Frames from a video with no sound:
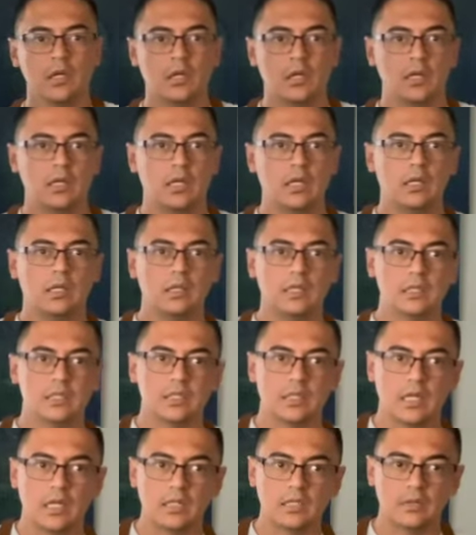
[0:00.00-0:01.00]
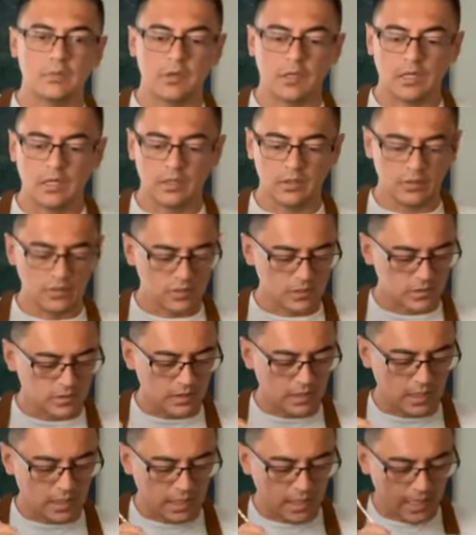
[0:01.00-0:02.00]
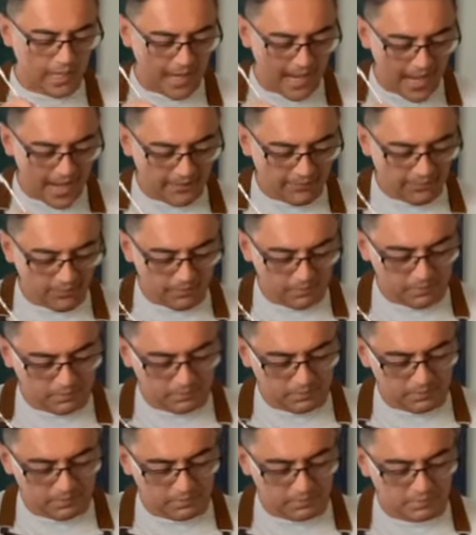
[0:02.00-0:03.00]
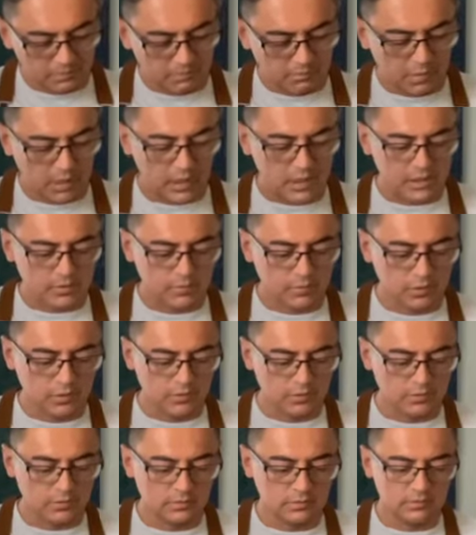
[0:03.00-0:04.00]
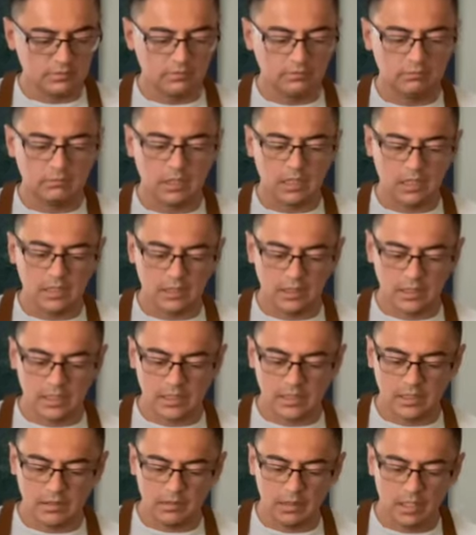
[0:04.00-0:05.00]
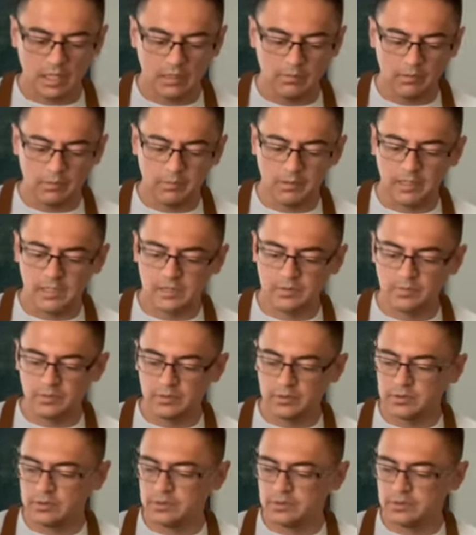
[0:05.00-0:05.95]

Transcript: In this case I'm gonna use a half a bar spoon, a little less than half a bar spoon,